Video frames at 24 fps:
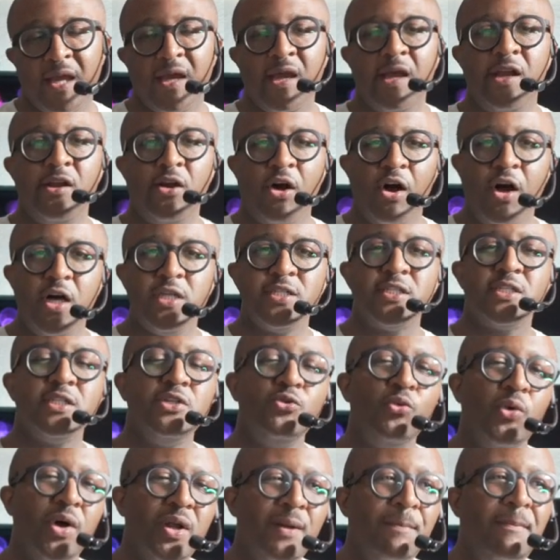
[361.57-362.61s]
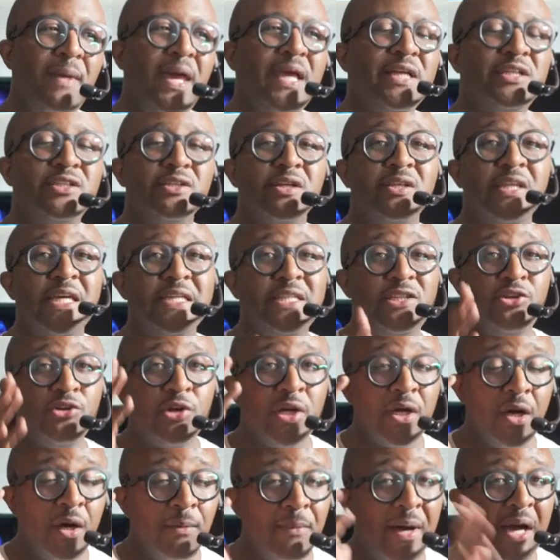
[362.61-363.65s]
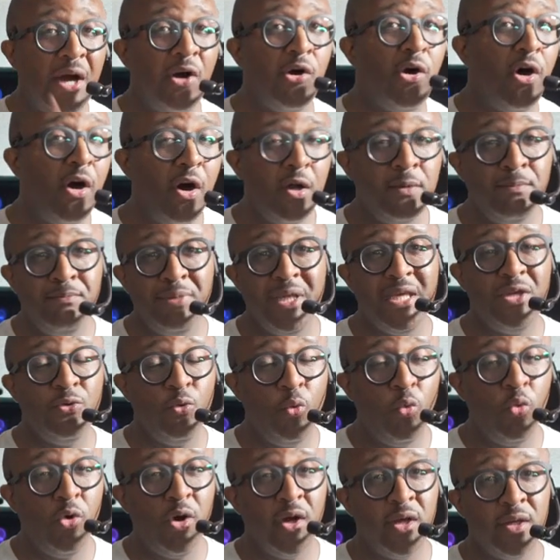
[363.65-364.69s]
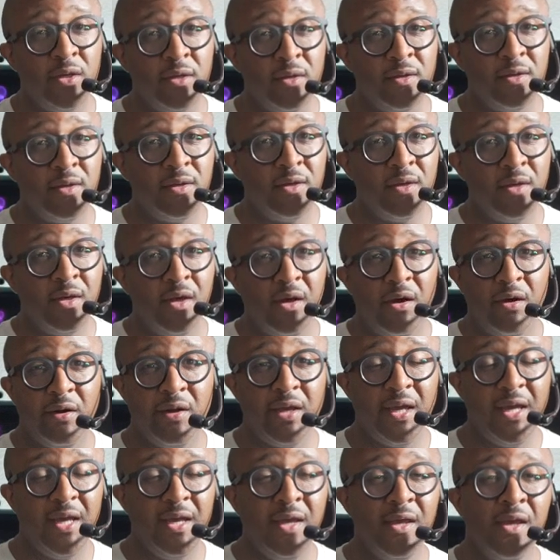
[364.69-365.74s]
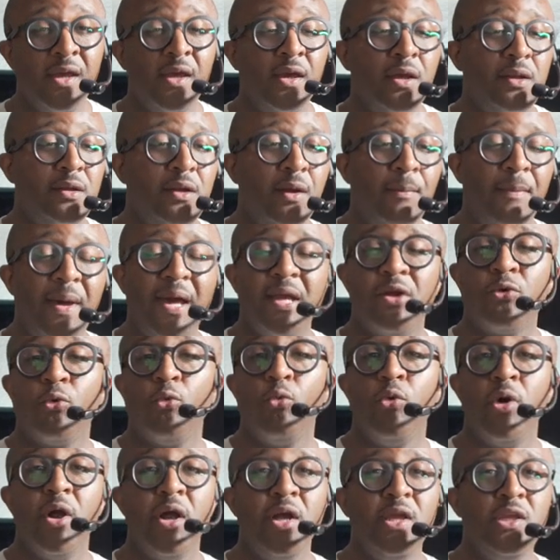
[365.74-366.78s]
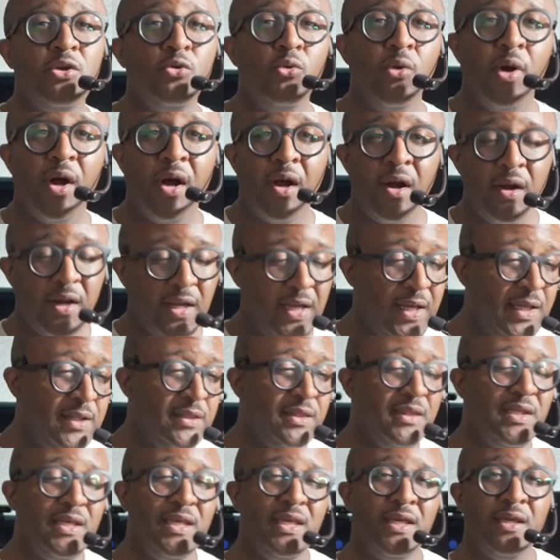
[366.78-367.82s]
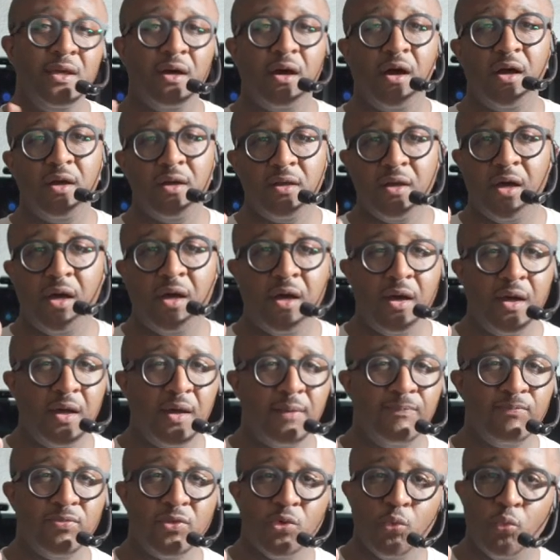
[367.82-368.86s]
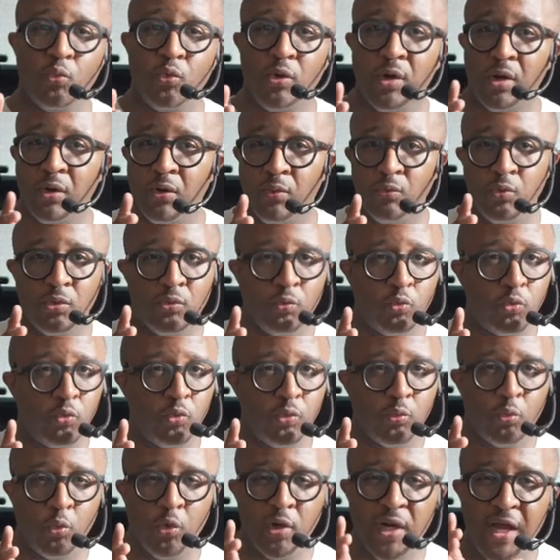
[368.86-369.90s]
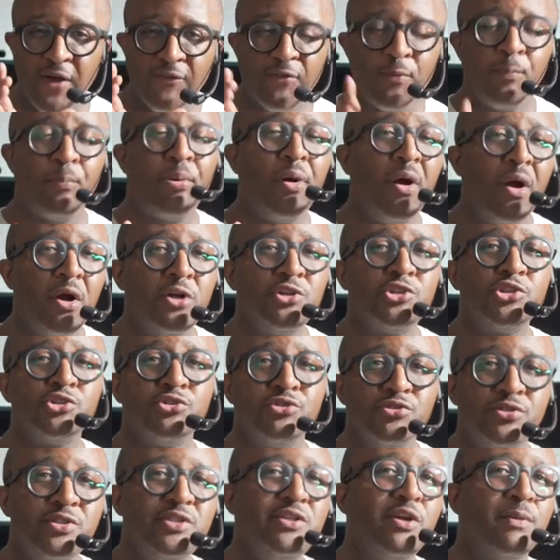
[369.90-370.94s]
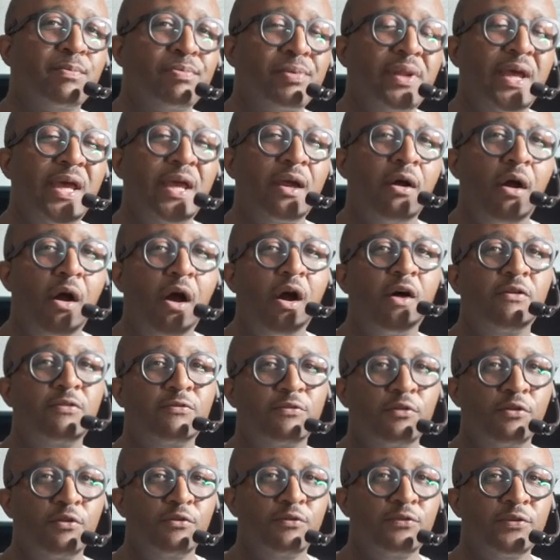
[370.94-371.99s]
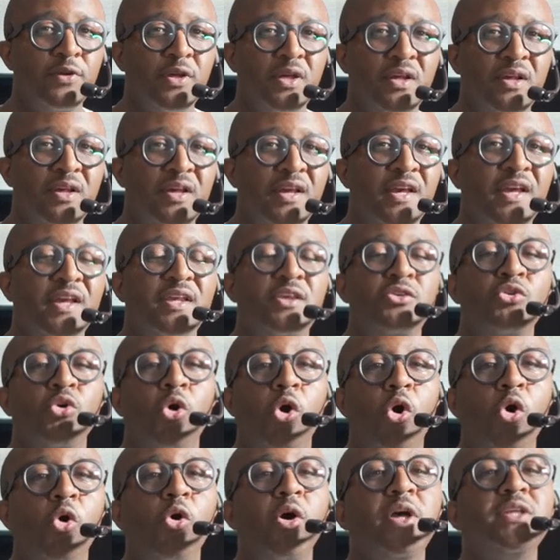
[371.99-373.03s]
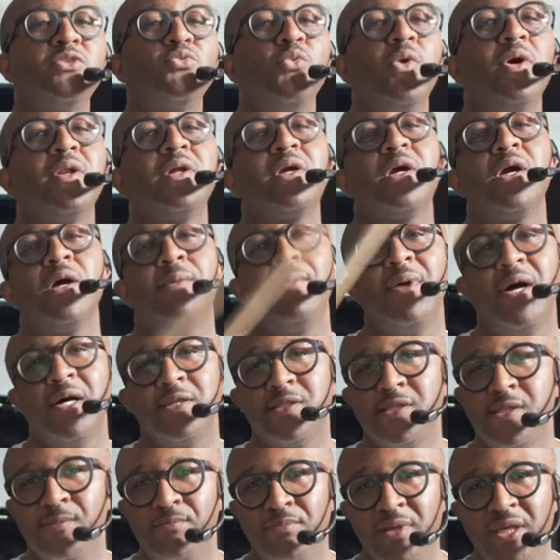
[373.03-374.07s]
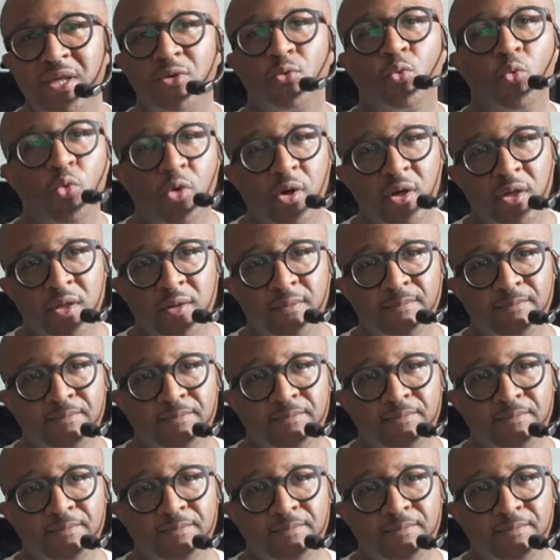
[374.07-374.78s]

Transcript: And also, you want to make sure that you come out on beat one, okay? No matter where you are in the uh, whatever partials you're playing off of, you always want to come out to beat one.